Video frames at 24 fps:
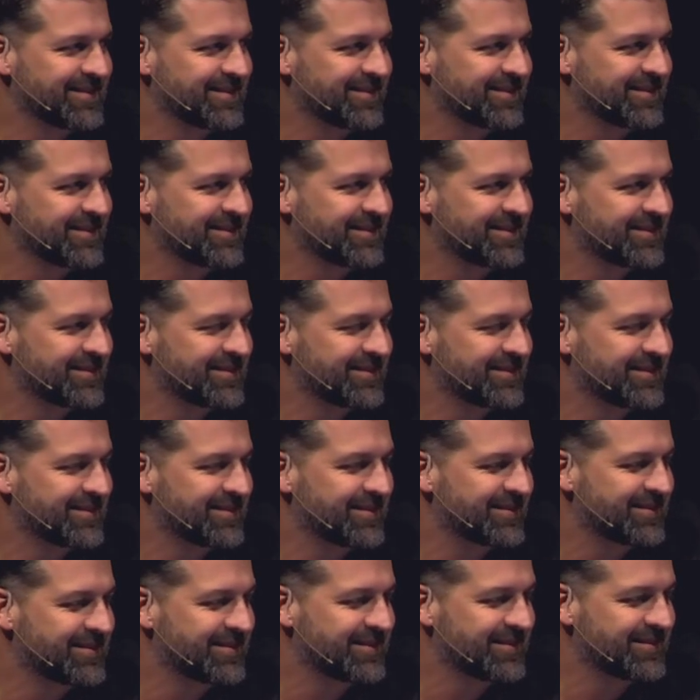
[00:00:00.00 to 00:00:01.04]

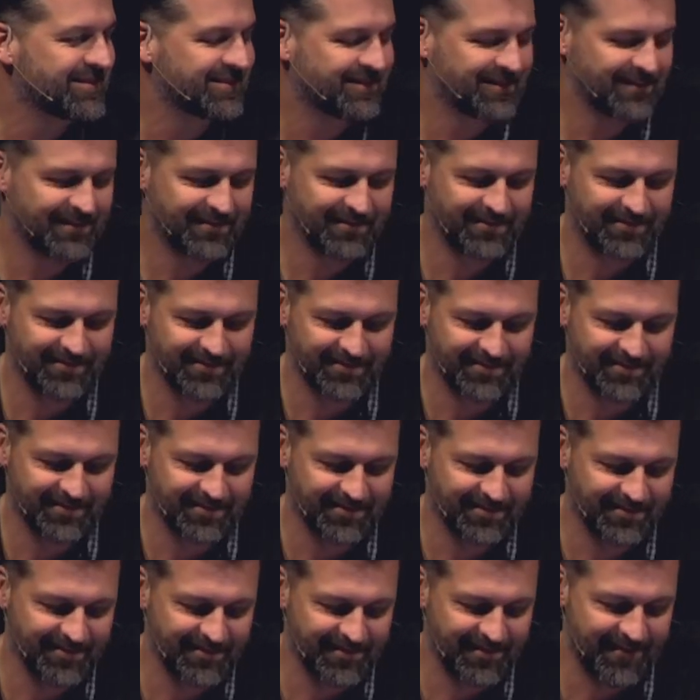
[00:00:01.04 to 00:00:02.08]

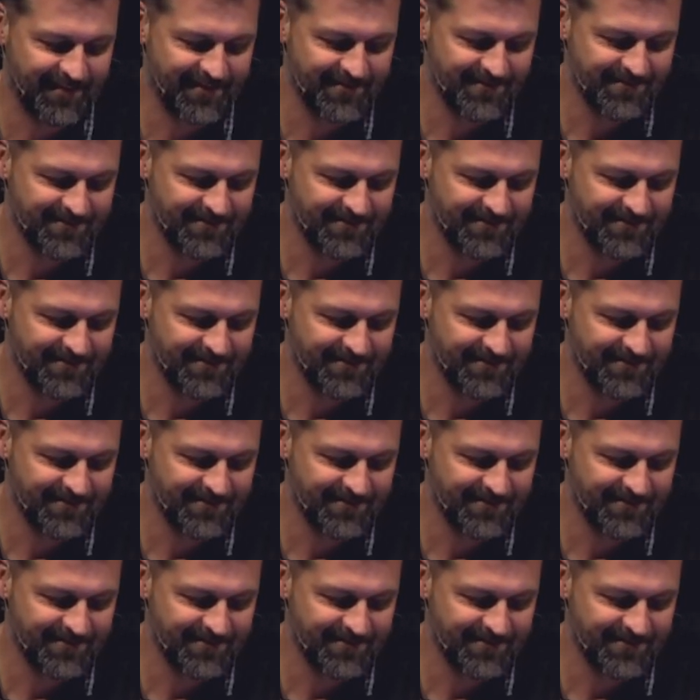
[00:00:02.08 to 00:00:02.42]
This person isn't speaking.